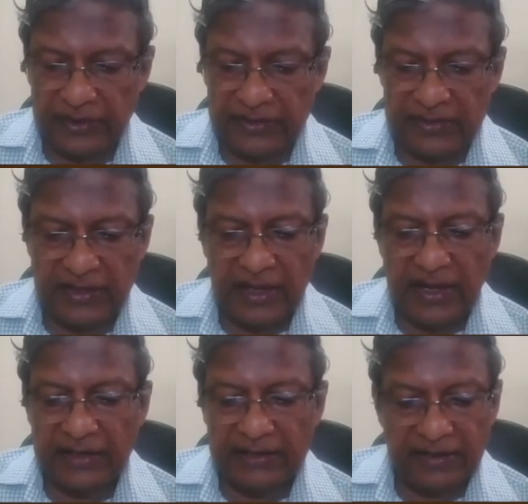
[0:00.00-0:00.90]
us
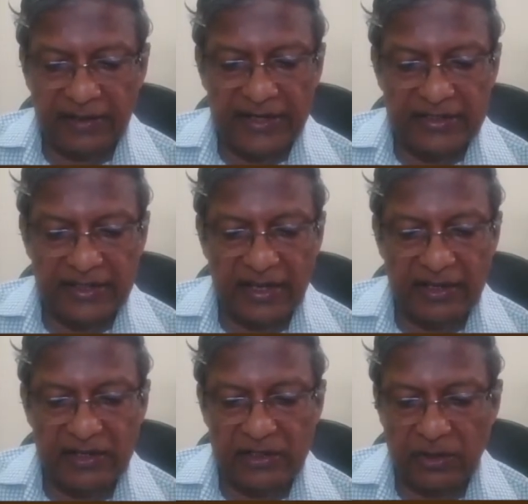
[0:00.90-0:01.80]
at the right
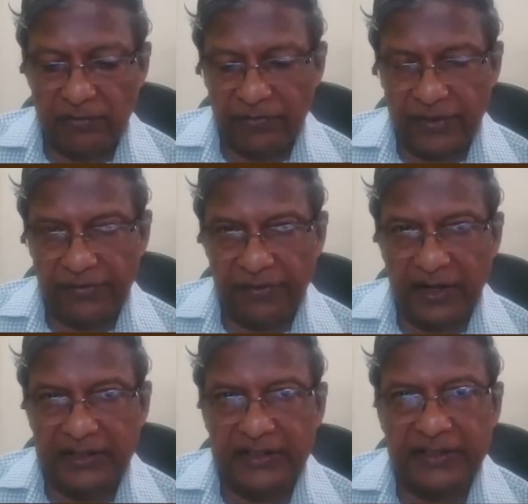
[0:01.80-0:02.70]
hand of the
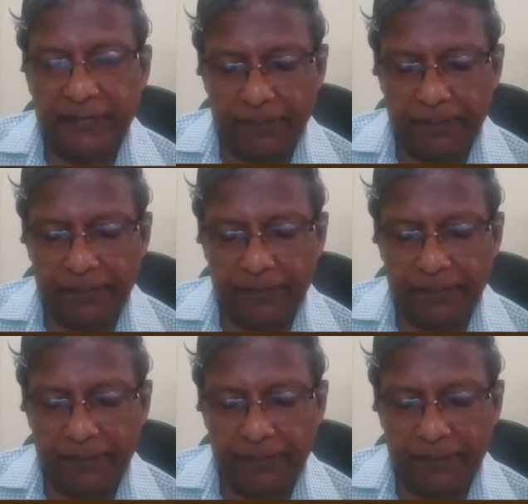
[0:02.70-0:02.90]
Father.